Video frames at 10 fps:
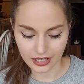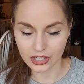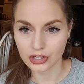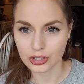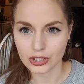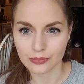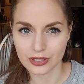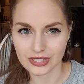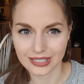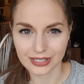like a YouTube
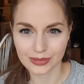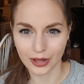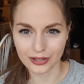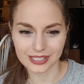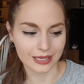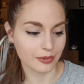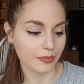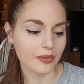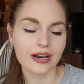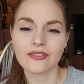person, a smaller sample,
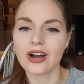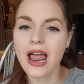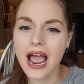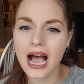but whatever.